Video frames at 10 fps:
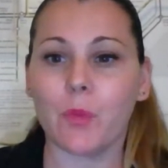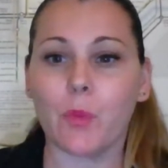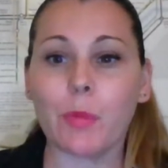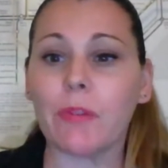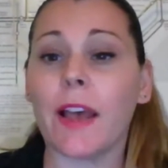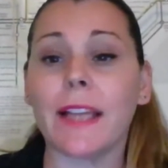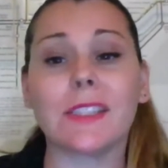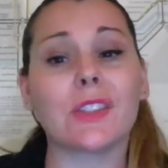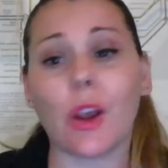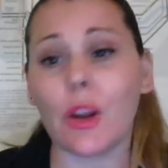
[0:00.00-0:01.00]
We provide
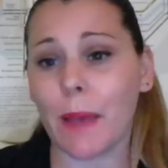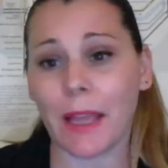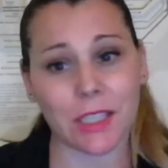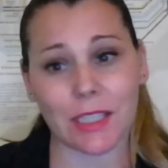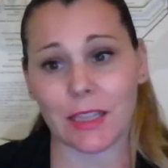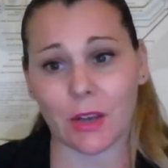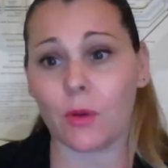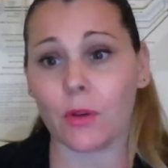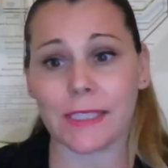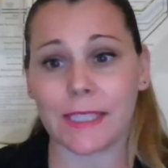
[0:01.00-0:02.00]
so much in the
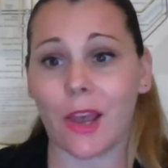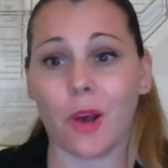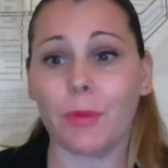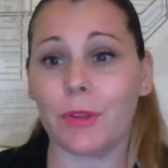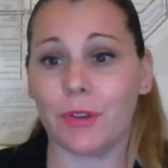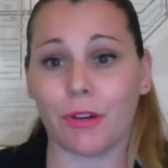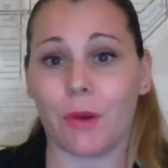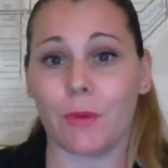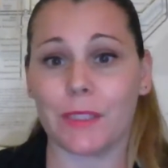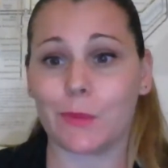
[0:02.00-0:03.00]
course to help you
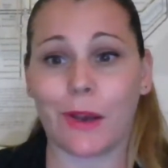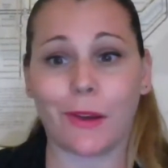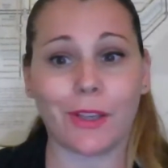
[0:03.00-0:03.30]
grow as well.